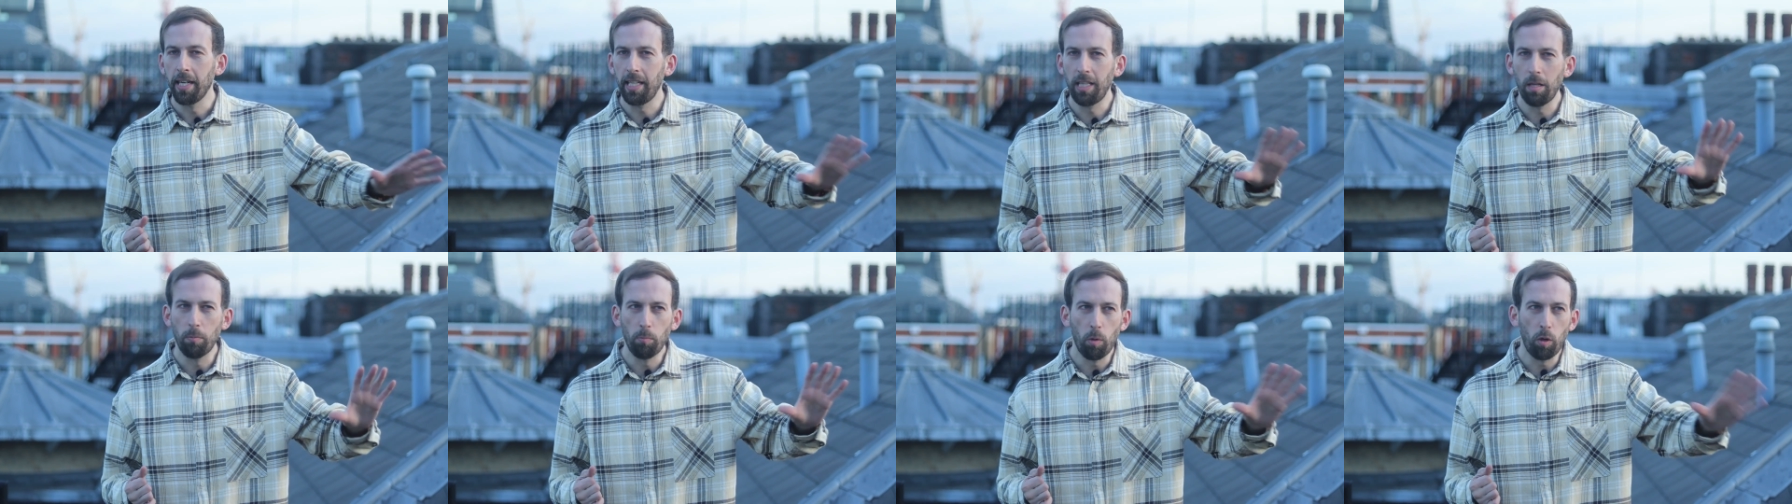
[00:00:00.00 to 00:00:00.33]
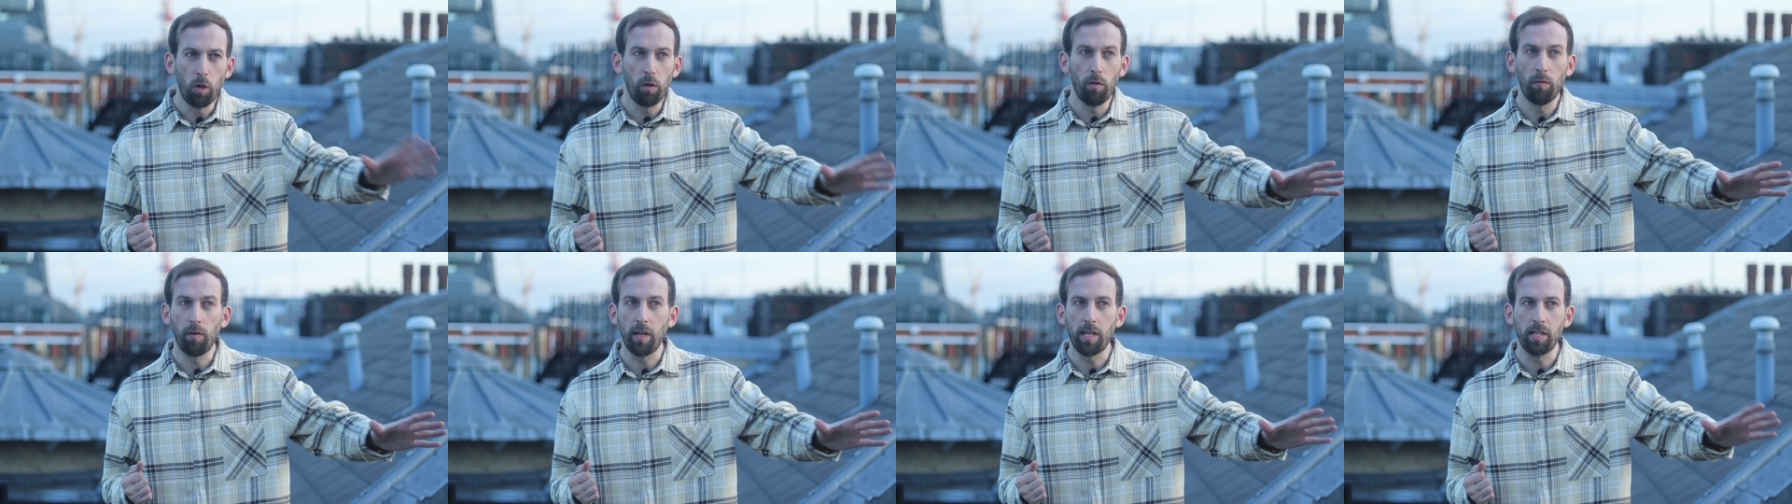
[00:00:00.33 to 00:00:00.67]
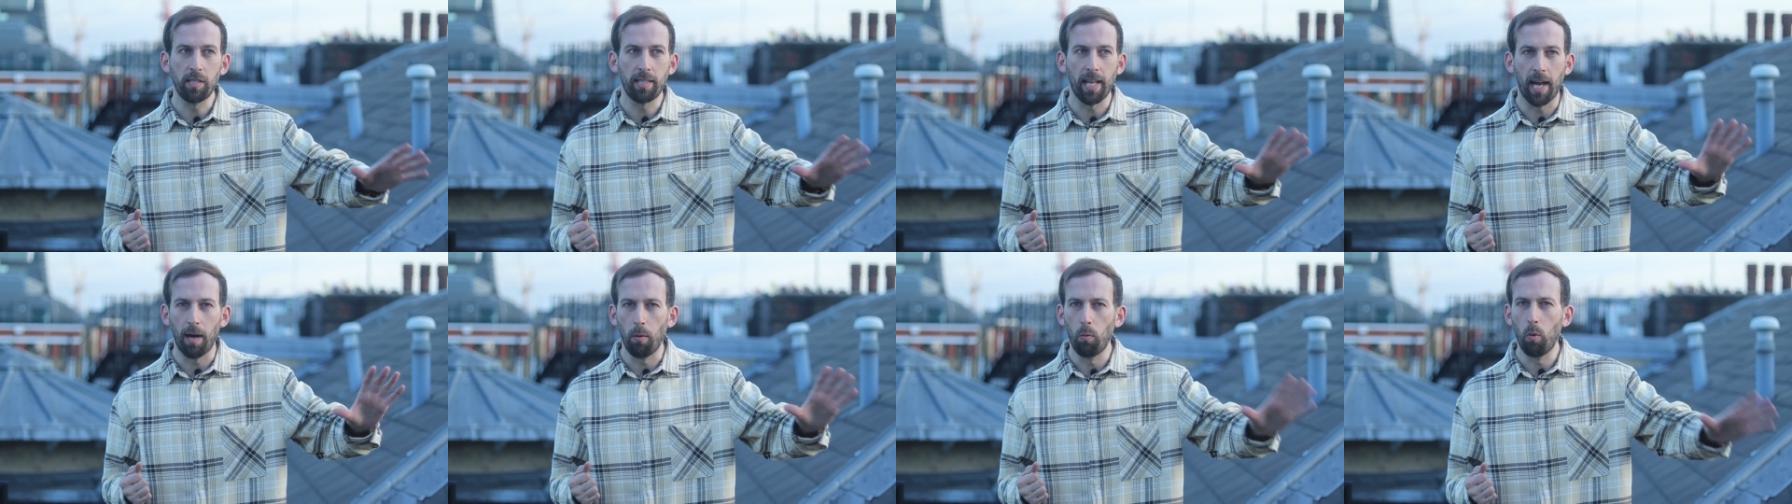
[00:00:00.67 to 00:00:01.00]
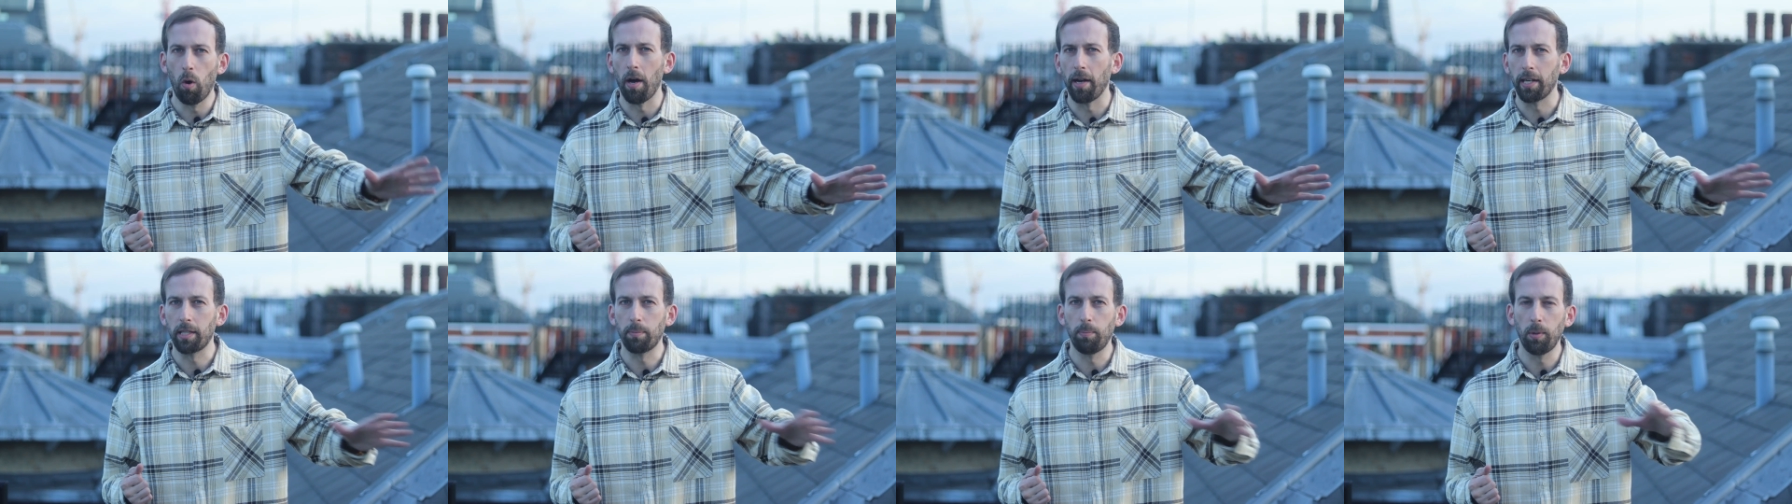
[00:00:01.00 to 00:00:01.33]
In the movies, that
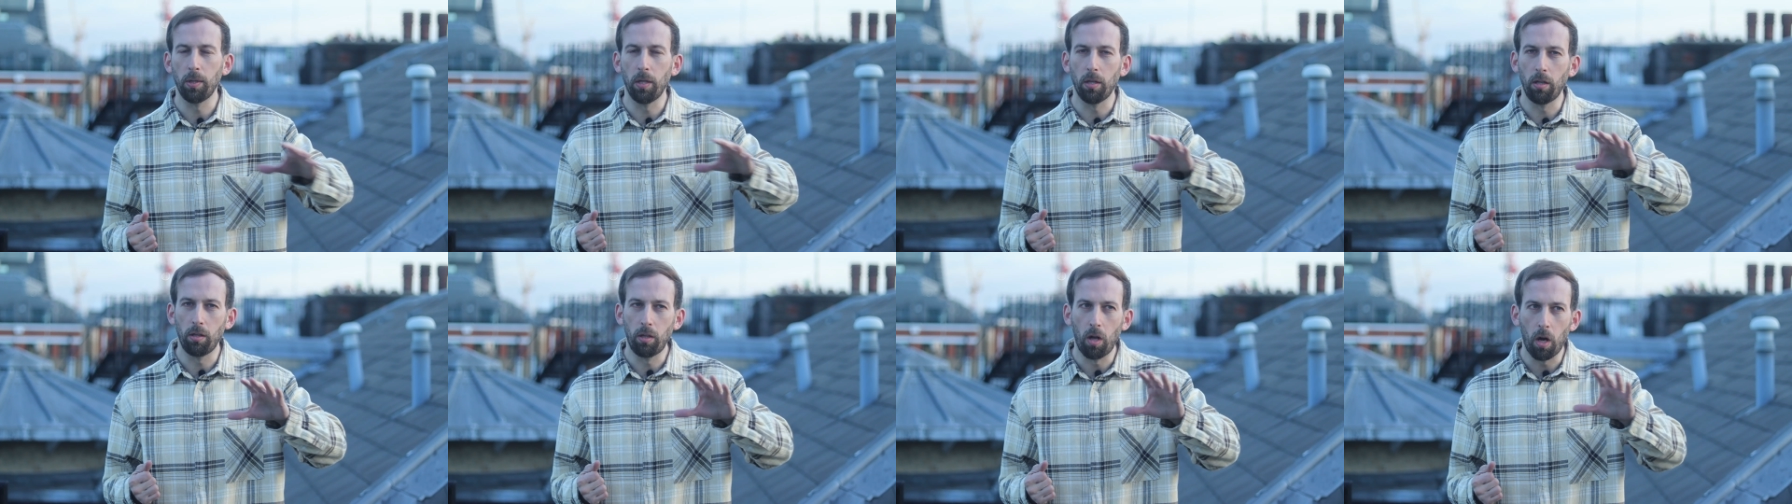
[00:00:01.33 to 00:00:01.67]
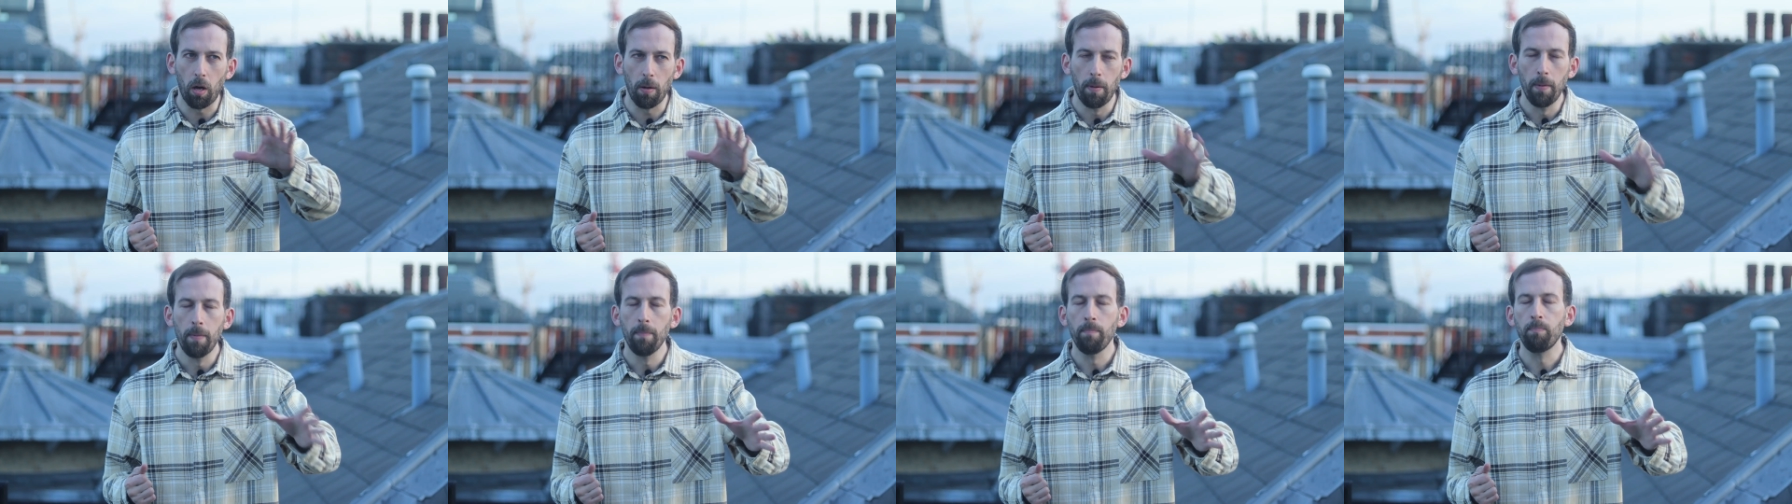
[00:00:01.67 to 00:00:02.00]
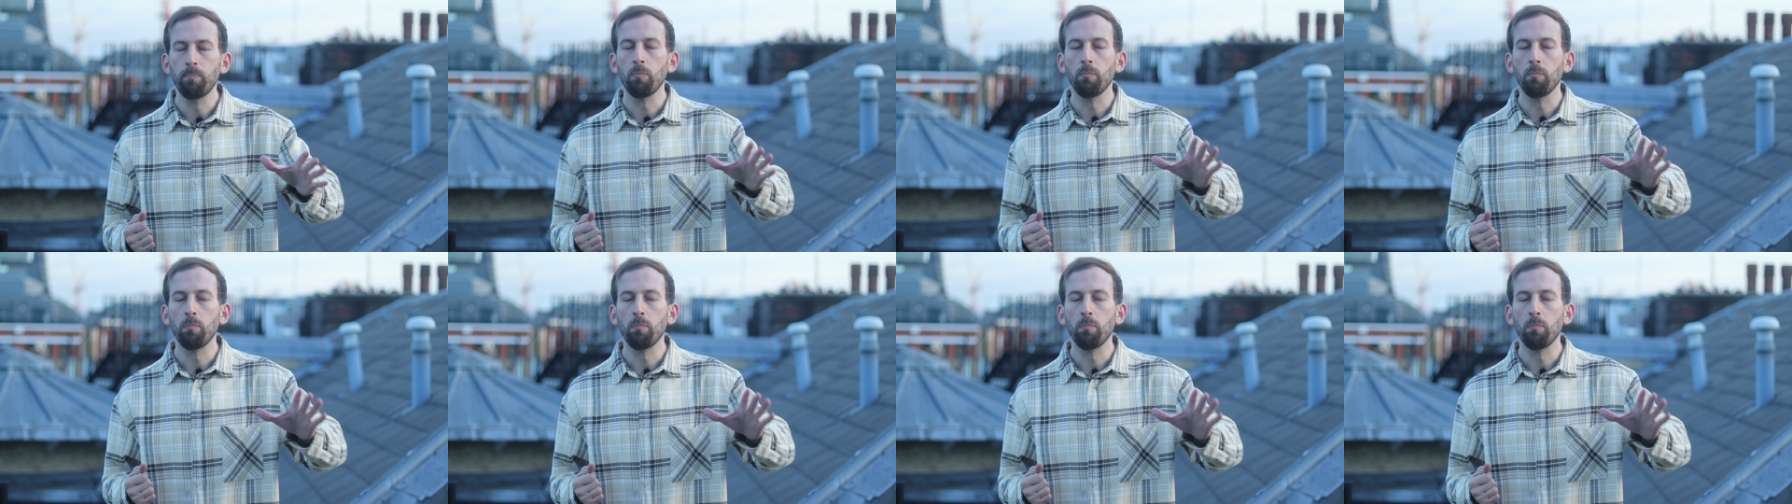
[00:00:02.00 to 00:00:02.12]
works, but a lot.